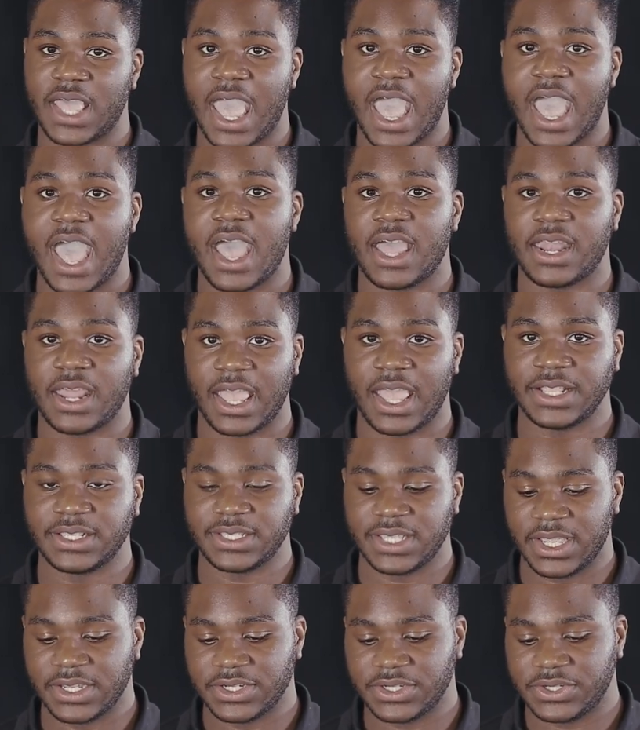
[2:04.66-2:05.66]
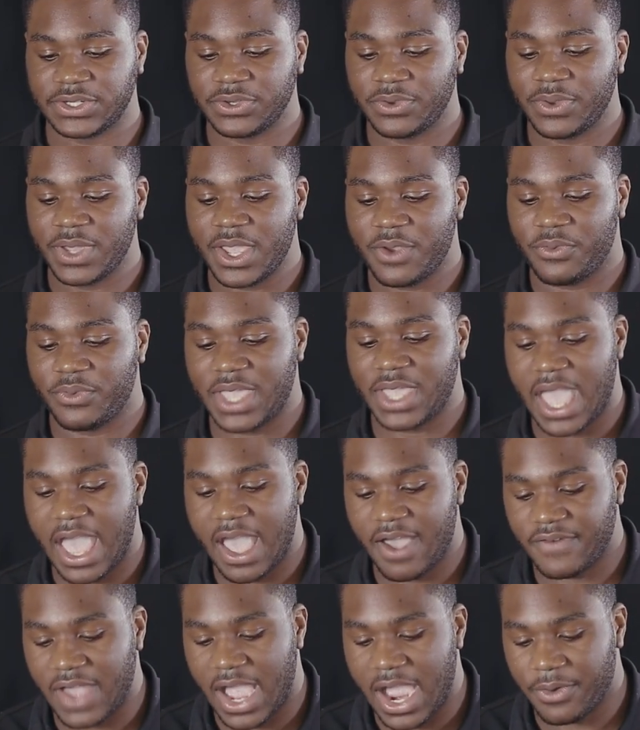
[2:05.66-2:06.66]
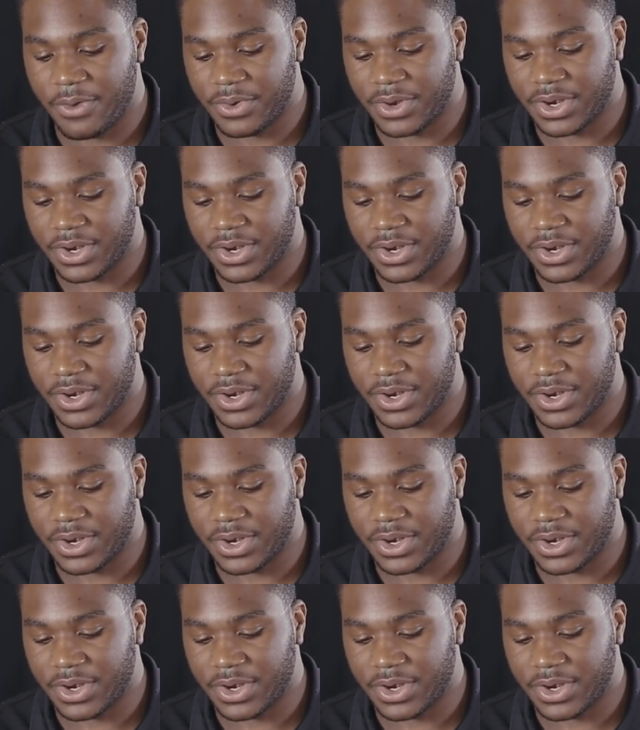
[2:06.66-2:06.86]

add a touch to it, we have our